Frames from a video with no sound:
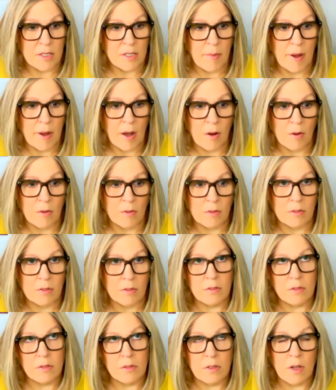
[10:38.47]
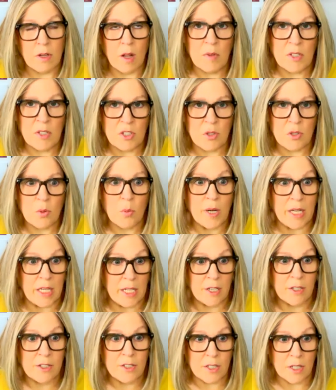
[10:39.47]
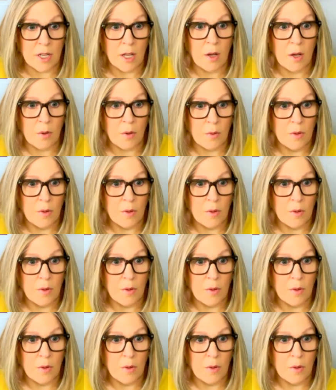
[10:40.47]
about almost 20 years ago.